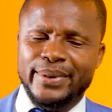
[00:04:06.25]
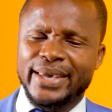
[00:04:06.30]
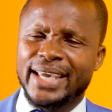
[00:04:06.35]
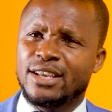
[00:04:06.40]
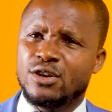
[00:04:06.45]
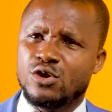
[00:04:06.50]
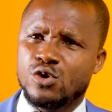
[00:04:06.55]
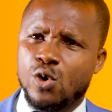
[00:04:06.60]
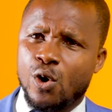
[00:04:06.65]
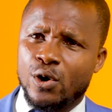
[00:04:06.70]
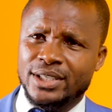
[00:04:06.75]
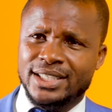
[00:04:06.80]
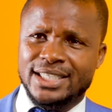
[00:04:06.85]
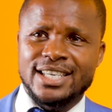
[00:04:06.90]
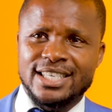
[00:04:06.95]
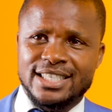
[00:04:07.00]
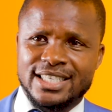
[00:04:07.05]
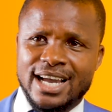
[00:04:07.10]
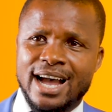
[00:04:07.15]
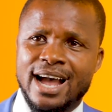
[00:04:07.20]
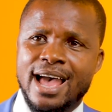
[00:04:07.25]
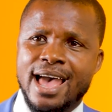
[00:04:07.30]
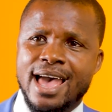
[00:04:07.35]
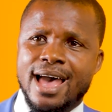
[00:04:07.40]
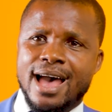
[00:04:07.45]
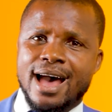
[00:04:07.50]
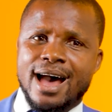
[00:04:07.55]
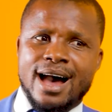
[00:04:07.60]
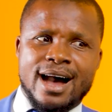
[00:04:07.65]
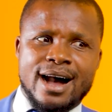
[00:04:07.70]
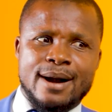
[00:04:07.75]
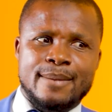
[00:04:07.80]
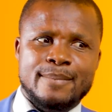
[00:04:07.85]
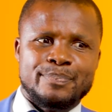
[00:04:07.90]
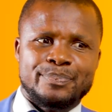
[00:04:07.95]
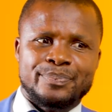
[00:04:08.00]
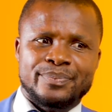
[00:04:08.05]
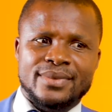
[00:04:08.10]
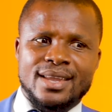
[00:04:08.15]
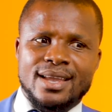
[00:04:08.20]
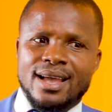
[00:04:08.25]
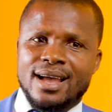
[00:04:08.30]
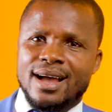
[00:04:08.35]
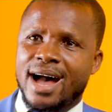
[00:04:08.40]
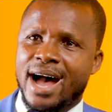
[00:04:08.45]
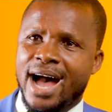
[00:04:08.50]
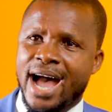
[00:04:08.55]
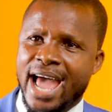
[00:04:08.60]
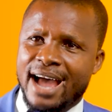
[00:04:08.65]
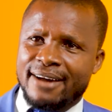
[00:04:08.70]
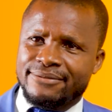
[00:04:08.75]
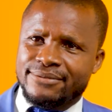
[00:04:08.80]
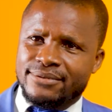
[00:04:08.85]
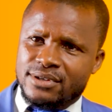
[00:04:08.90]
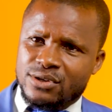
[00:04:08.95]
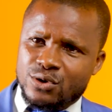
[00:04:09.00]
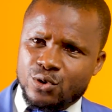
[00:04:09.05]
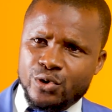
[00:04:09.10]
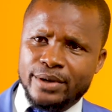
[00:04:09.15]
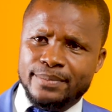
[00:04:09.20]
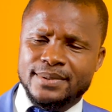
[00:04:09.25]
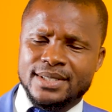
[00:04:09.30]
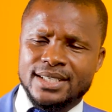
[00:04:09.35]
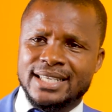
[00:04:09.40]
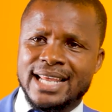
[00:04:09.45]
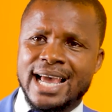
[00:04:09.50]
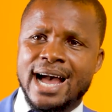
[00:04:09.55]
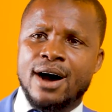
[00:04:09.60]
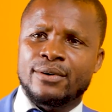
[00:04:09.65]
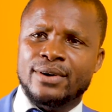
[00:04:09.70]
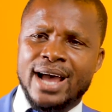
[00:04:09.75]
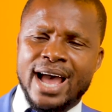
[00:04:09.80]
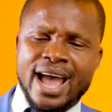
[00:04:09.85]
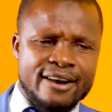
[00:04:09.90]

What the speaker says: being your teacher, I have script down,